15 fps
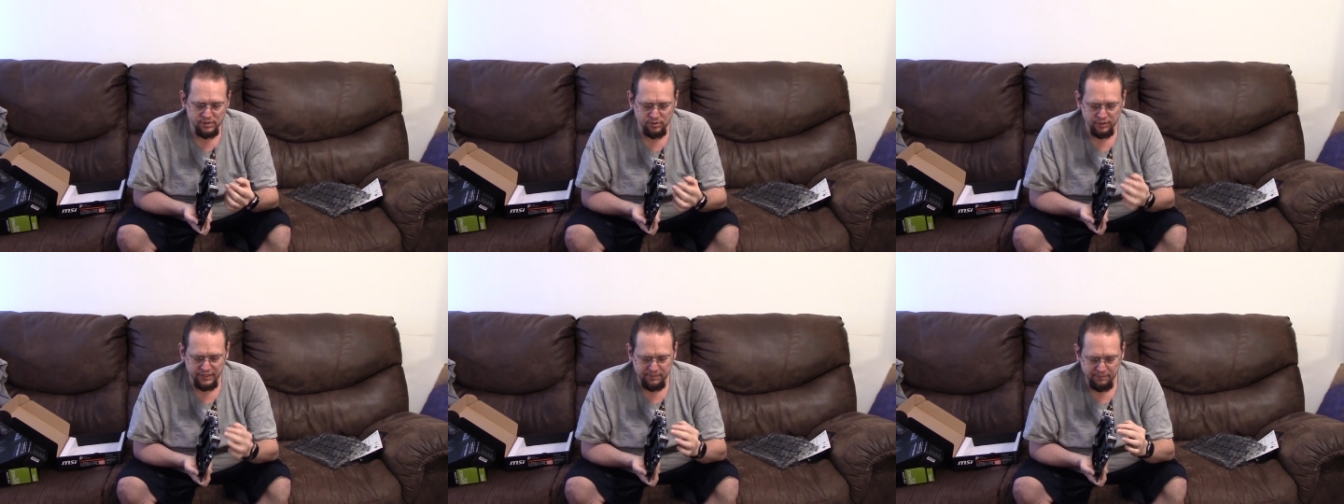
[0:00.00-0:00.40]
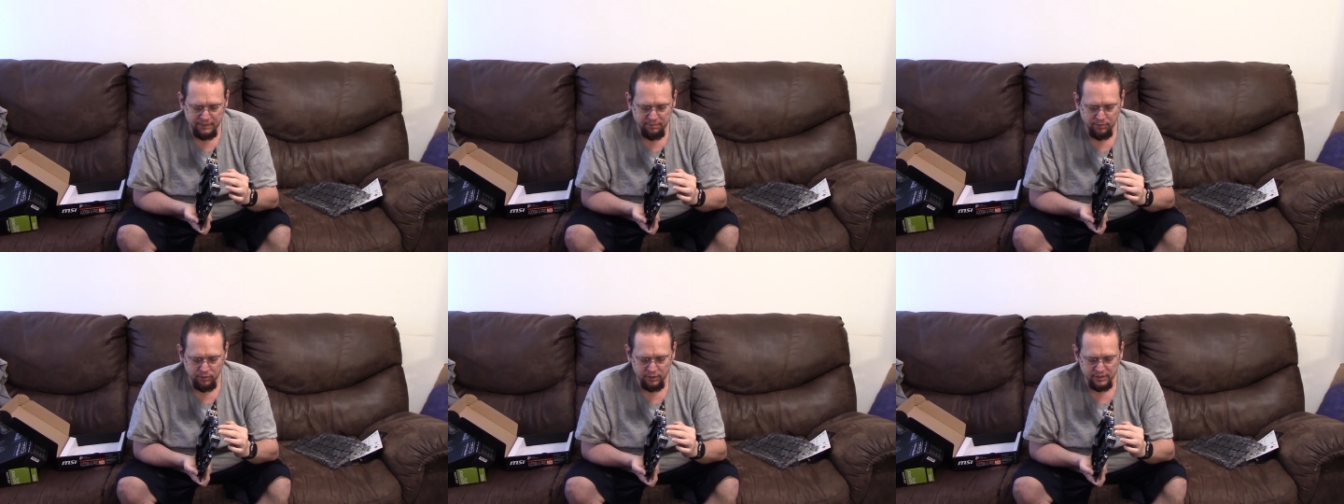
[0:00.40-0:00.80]
or DP
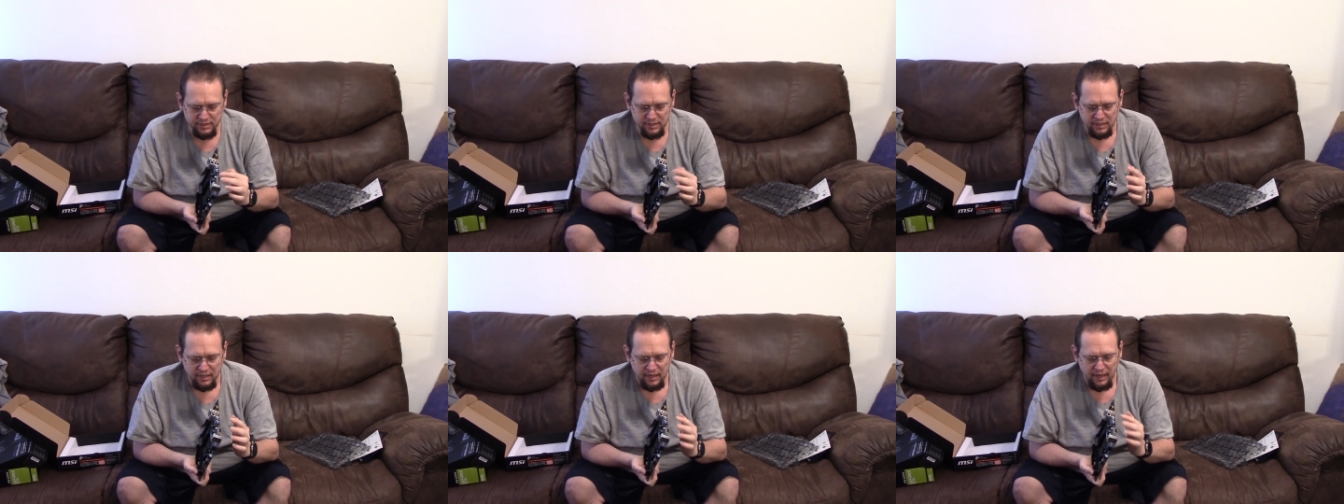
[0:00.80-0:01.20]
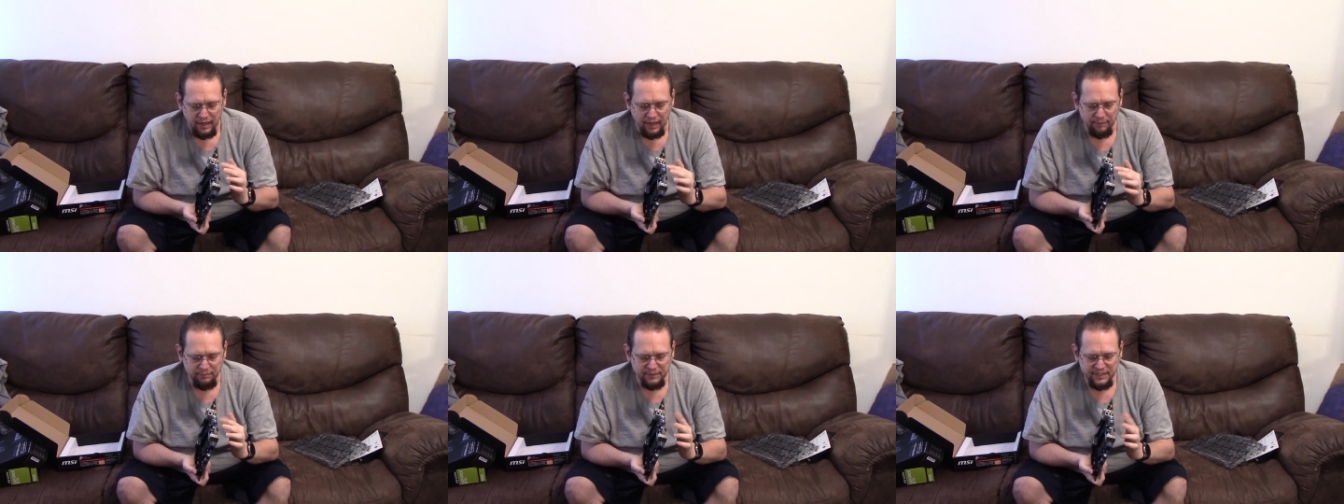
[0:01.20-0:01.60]
ports.
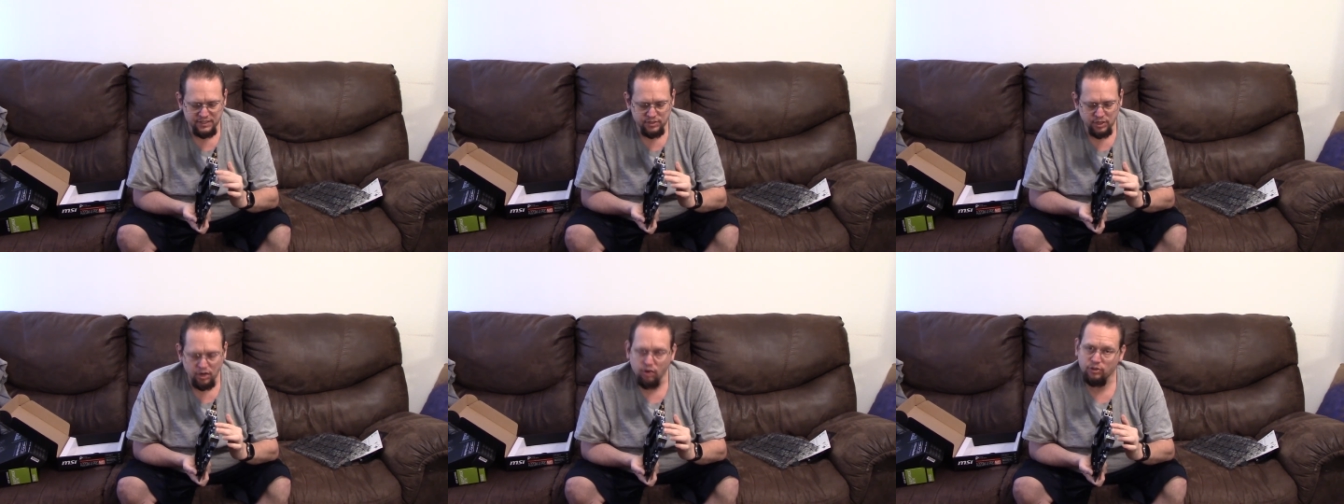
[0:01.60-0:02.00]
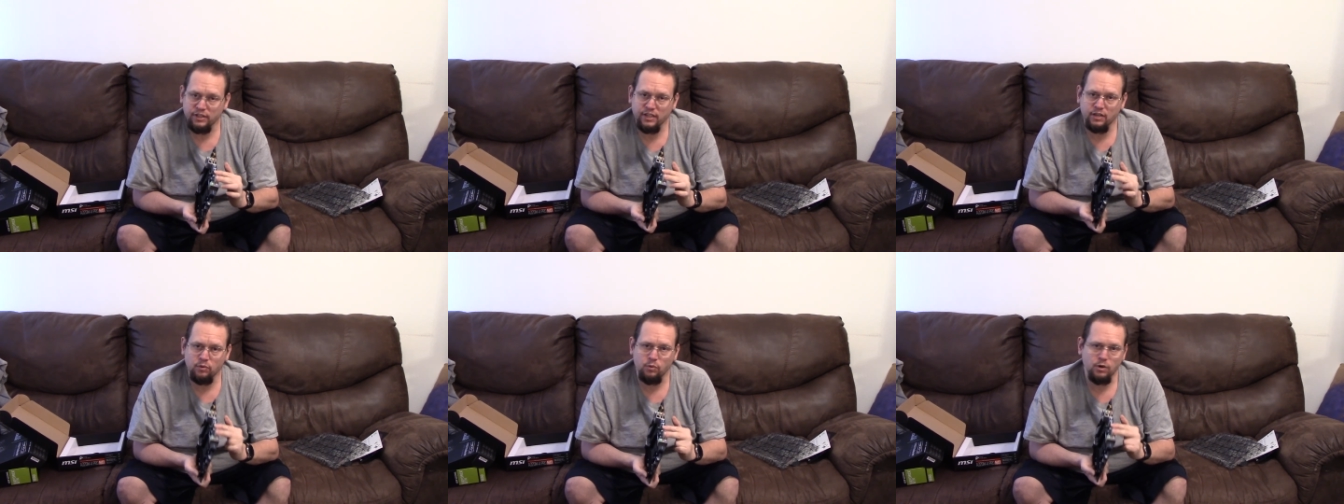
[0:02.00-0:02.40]
These are only
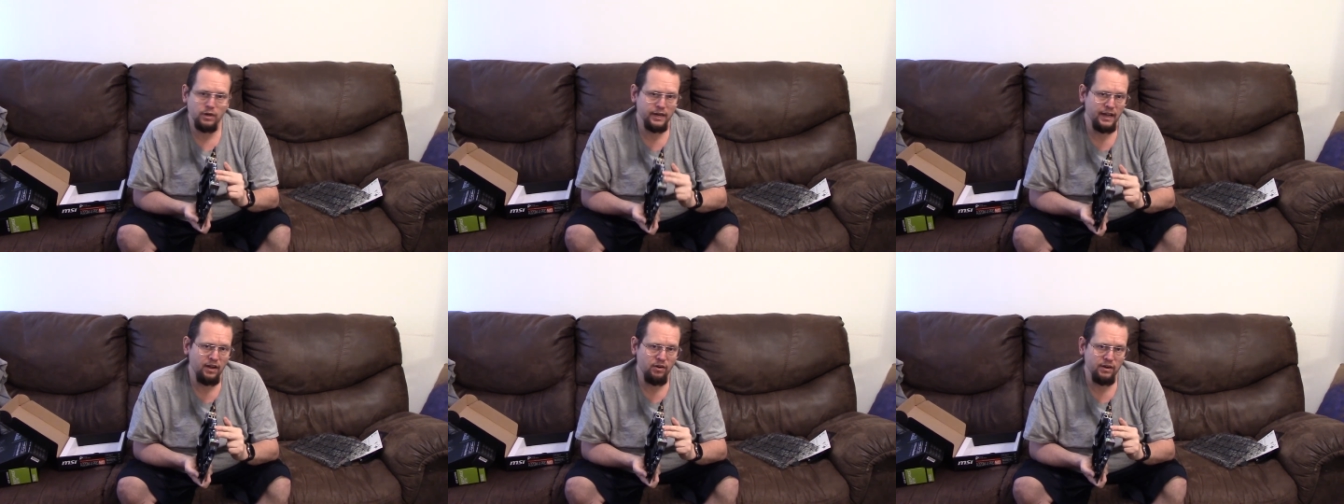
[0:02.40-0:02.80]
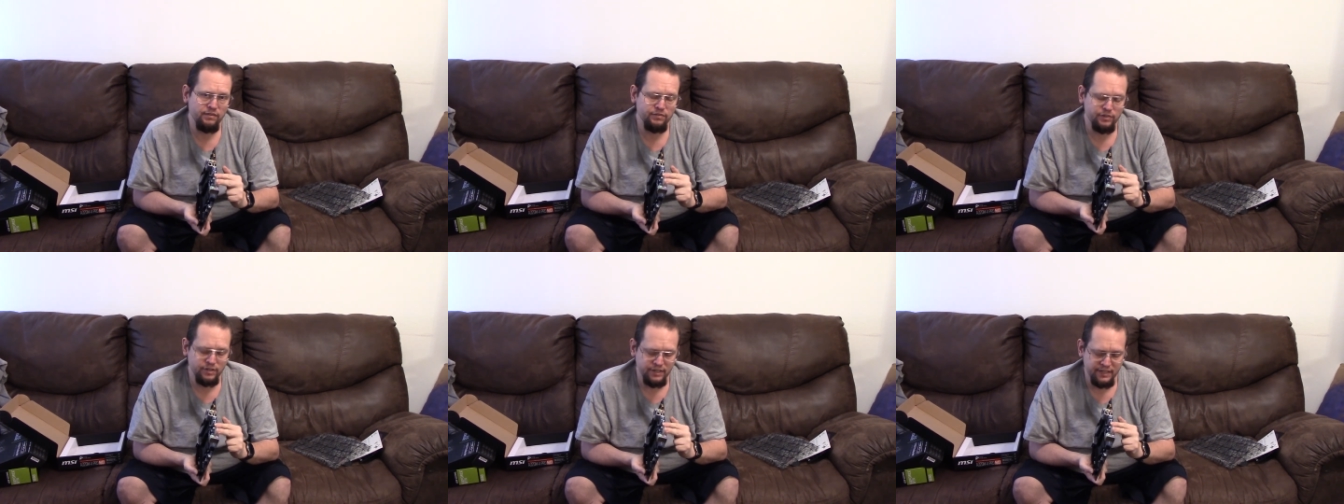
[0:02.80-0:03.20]
going to work,
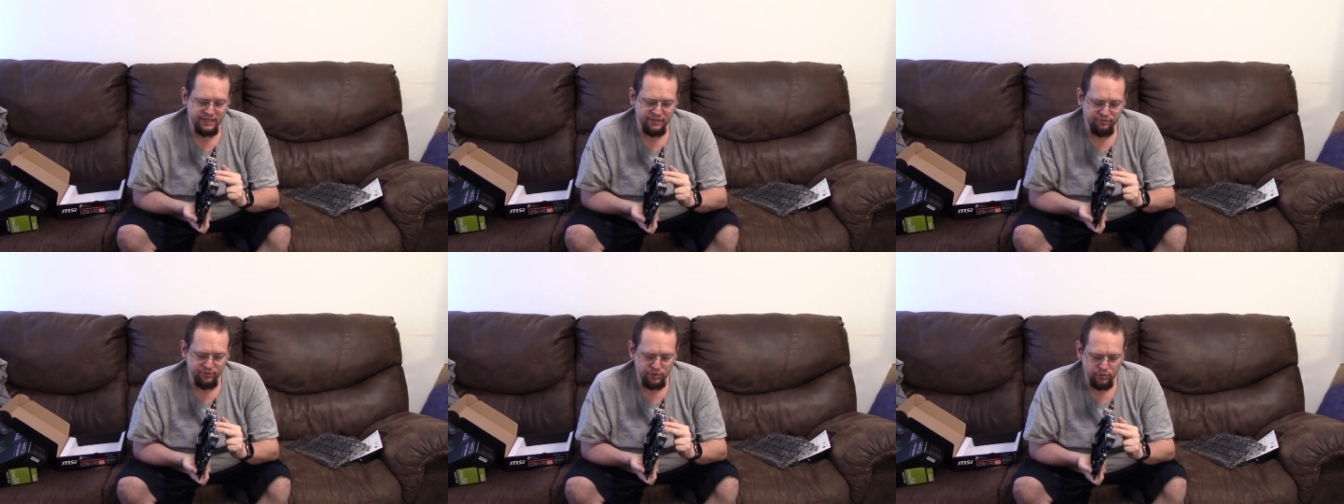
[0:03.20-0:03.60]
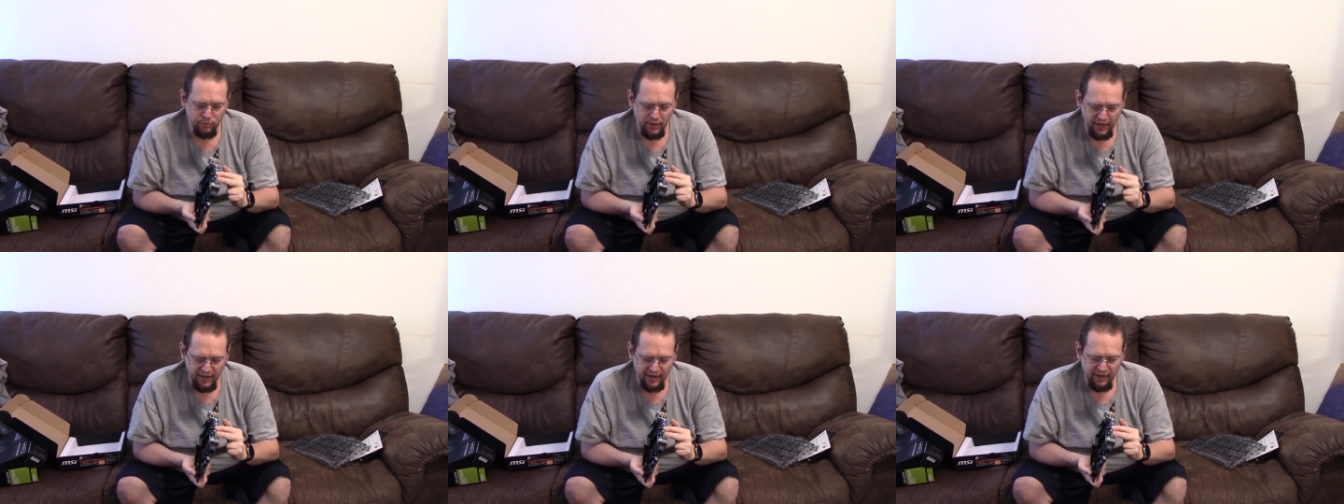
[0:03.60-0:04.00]
however, if you
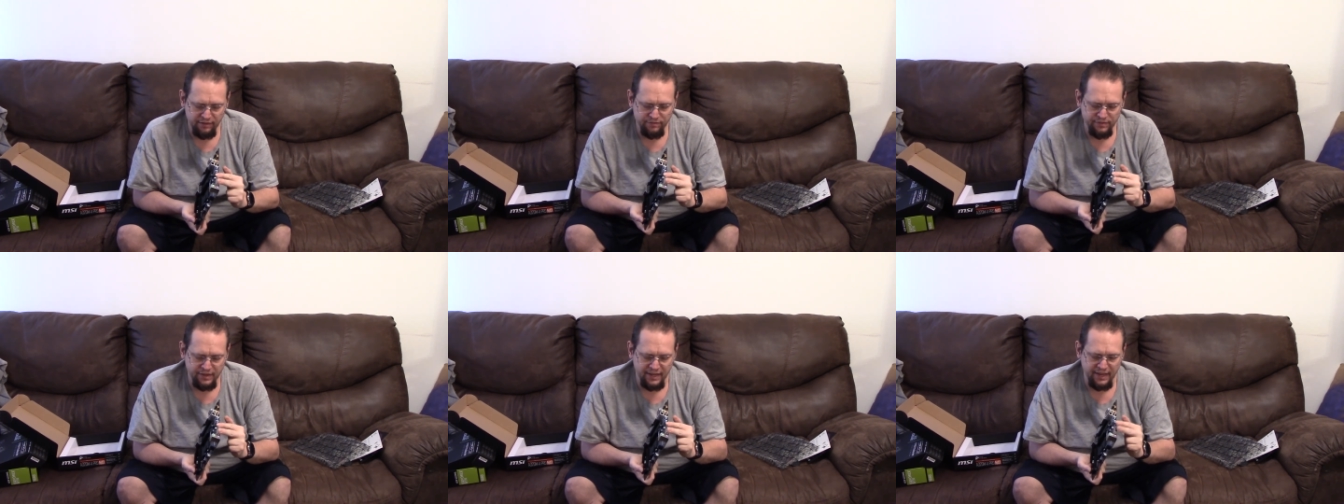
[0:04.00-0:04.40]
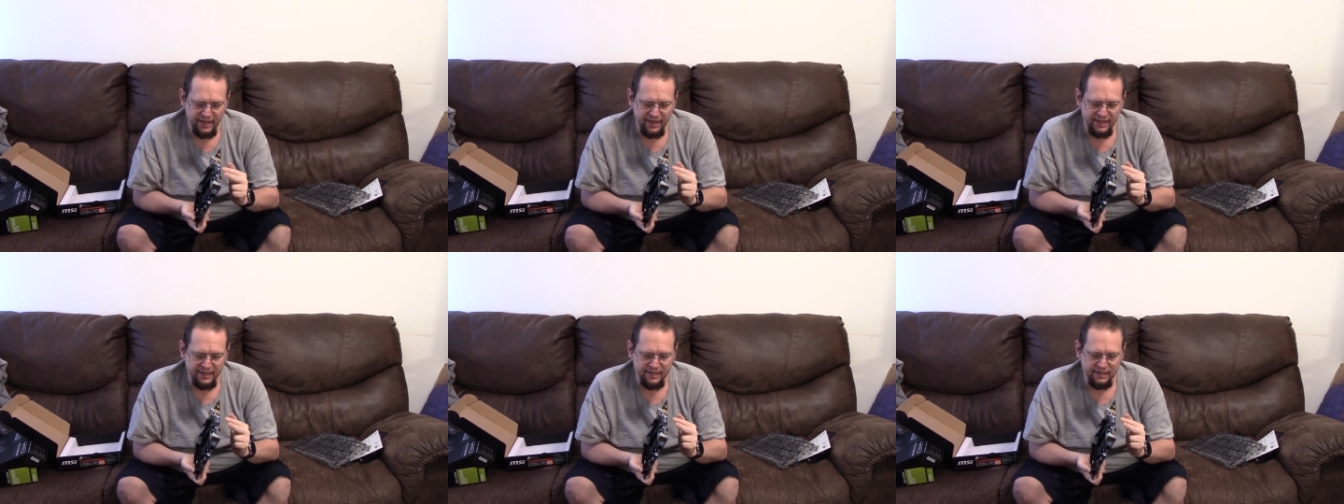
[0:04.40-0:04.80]
have
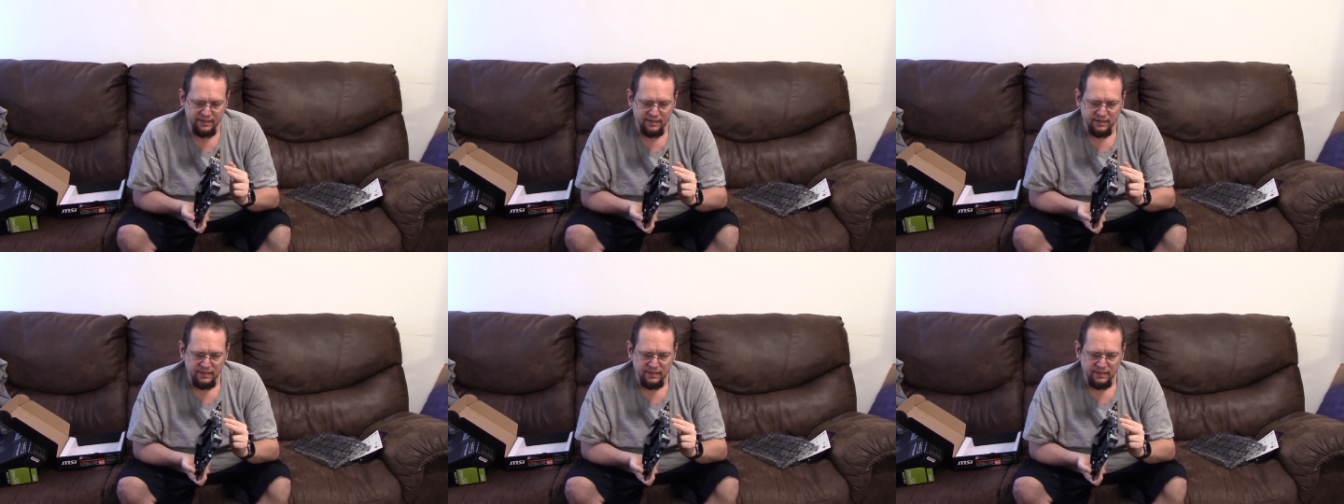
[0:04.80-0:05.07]
a